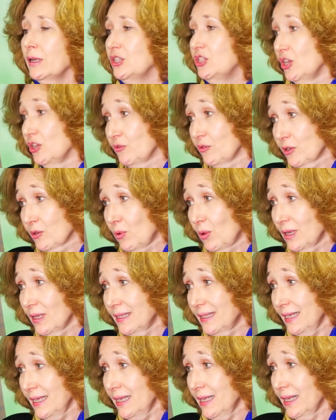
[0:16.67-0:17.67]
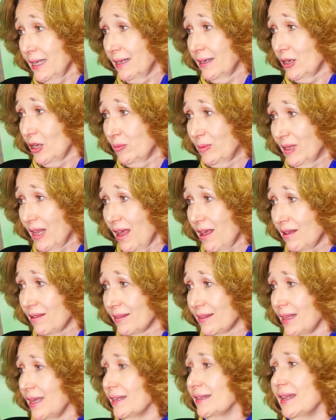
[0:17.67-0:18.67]
gender equality in global
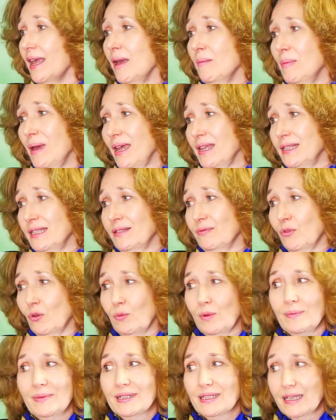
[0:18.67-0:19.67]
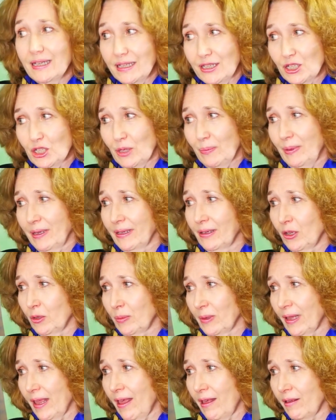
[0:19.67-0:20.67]
health and campaigns for women's leadership in
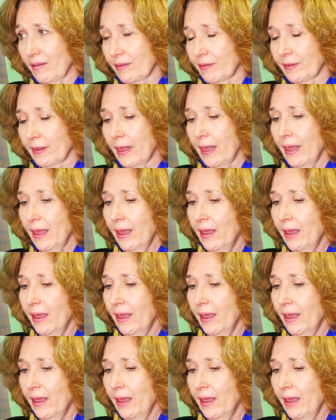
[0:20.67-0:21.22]
global health.